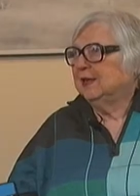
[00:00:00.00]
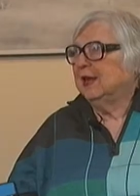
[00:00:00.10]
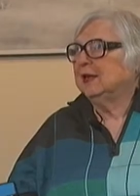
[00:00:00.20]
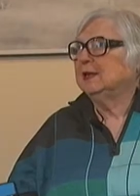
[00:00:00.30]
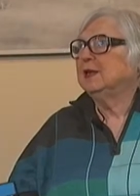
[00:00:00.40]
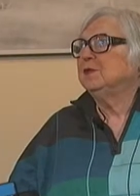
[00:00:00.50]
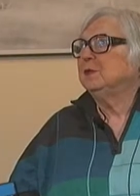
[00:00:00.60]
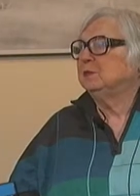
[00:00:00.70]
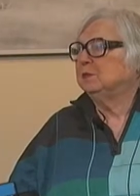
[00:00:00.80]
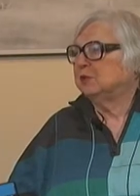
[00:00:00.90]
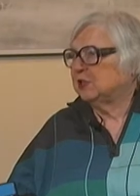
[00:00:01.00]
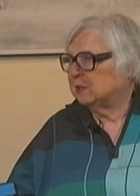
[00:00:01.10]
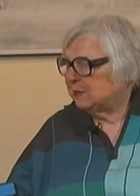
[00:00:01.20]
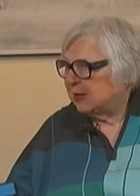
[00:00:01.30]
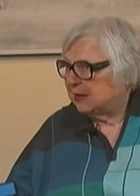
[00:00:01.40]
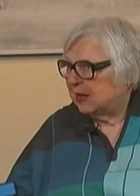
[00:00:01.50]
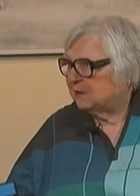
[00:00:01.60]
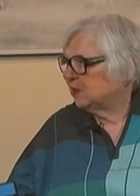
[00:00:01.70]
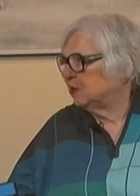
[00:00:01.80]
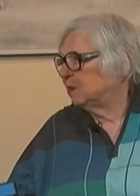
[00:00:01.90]
and living some of my
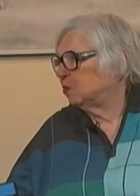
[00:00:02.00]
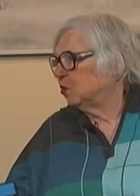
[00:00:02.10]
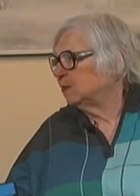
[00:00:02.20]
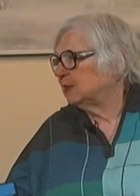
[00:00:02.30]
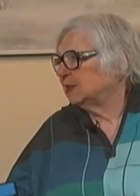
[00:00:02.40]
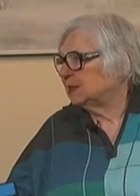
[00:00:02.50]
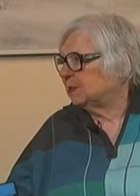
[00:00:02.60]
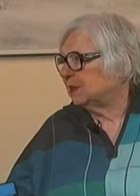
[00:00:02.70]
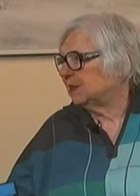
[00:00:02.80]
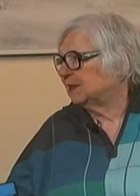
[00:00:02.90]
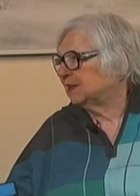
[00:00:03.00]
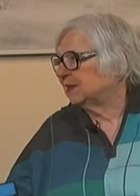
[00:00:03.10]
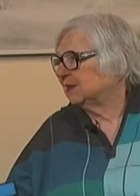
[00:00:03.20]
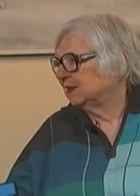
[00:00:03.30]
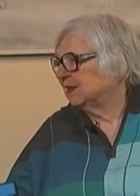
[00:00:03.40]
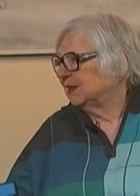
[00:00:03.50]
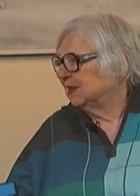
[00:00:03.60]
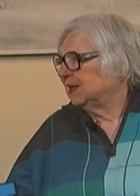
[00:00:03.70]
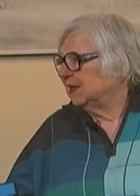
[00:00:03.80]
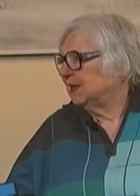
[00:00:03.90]
life in Gulfport, Mississippi. And
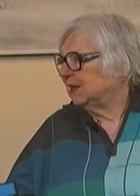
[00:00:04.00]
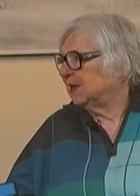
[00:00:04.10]
uh,